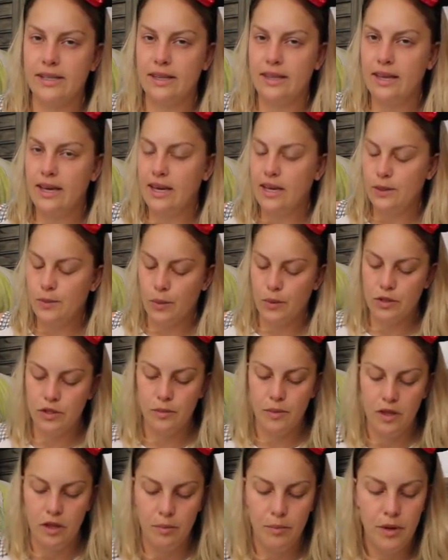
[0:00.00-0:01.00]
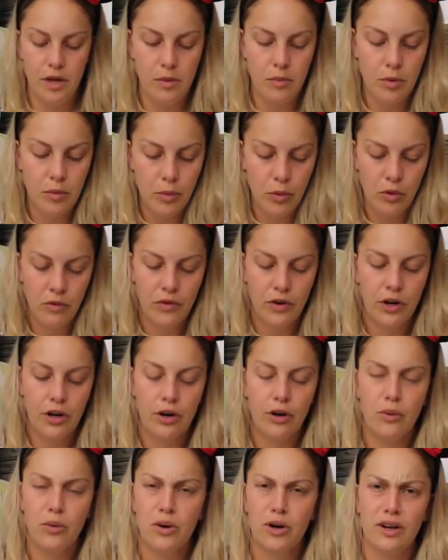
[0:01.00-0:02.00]
I think he's supposed to be the People
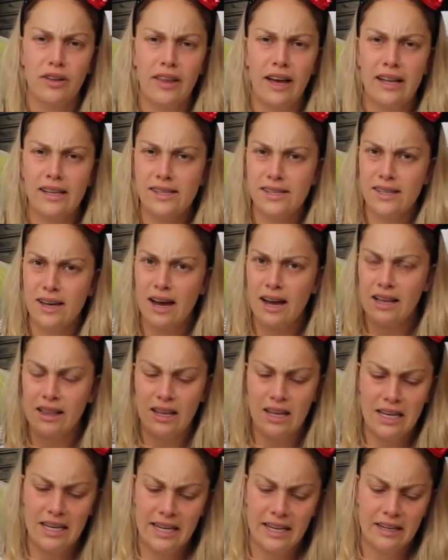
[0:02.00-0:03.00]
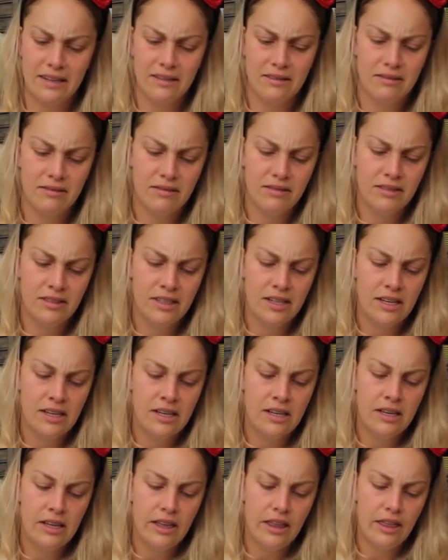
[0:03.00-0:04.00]
Mover or that Skyline
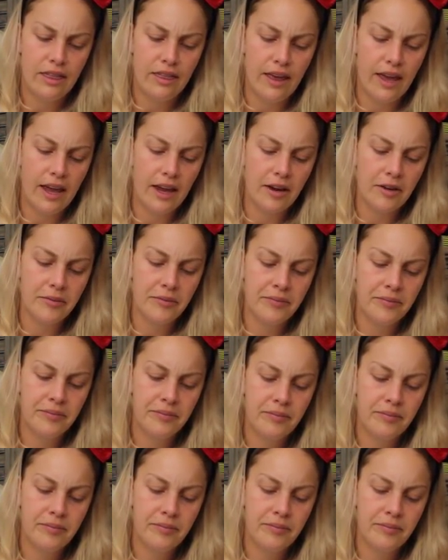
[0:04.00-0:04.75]
thing.